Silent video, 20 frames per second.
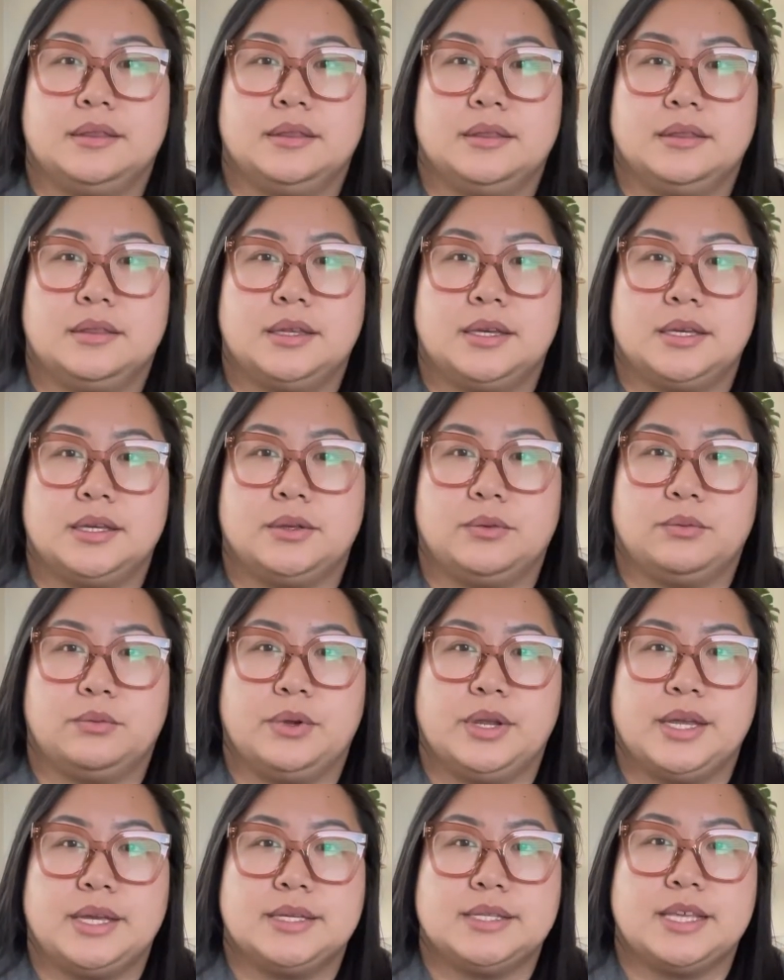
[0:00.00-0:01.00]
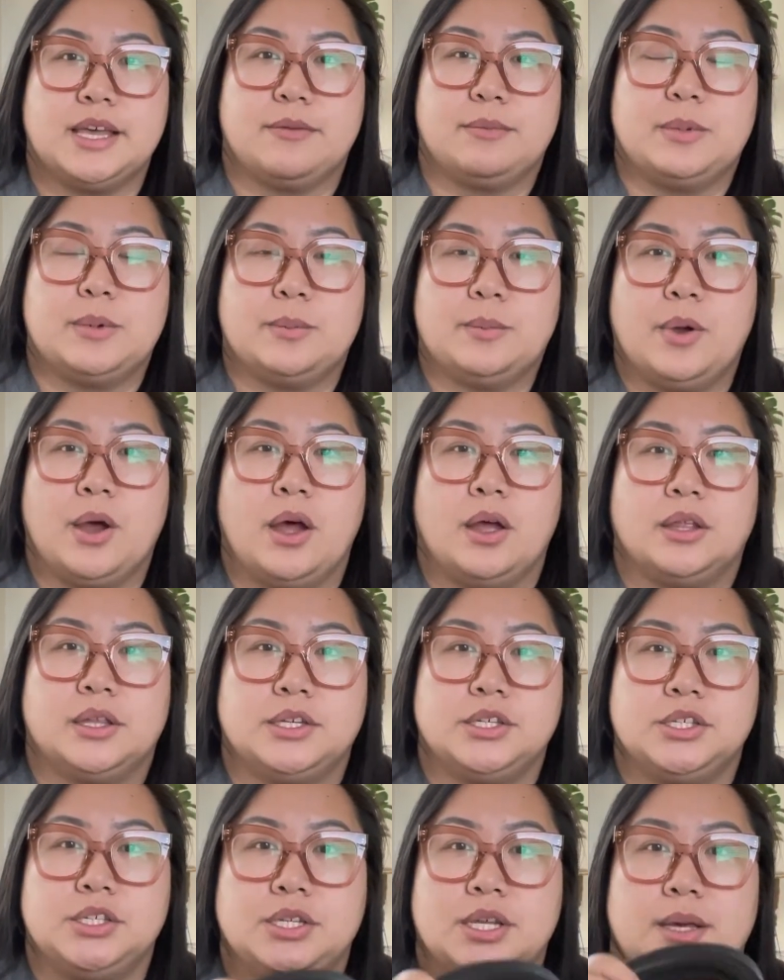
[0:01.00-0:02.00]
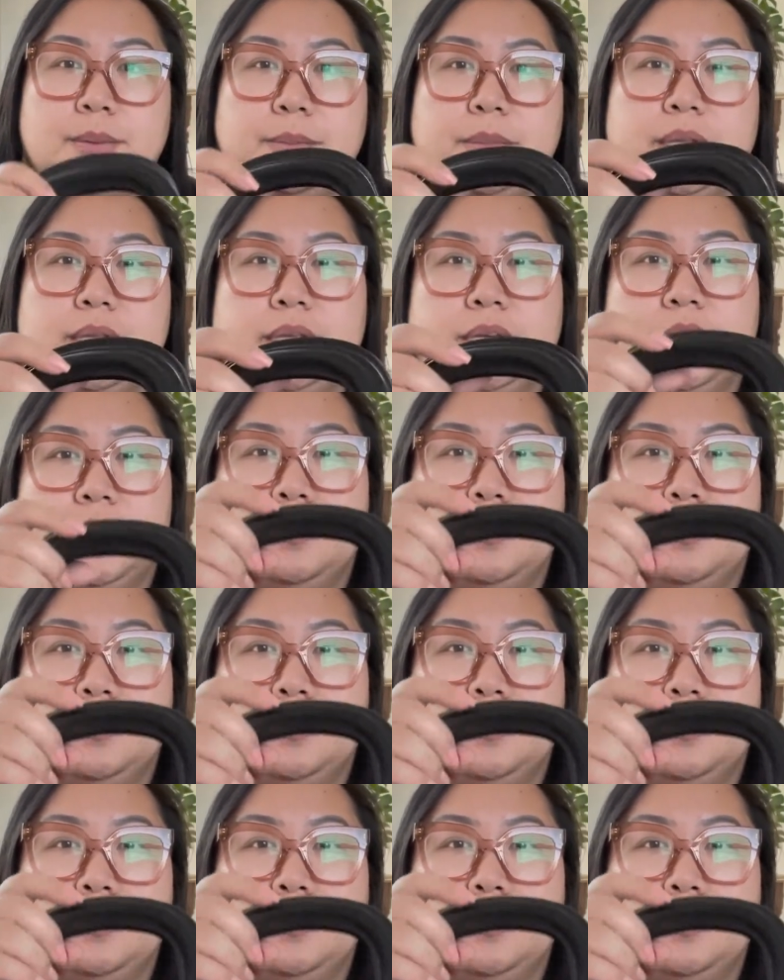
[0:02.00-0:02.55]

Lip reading: The rings have been polished up a little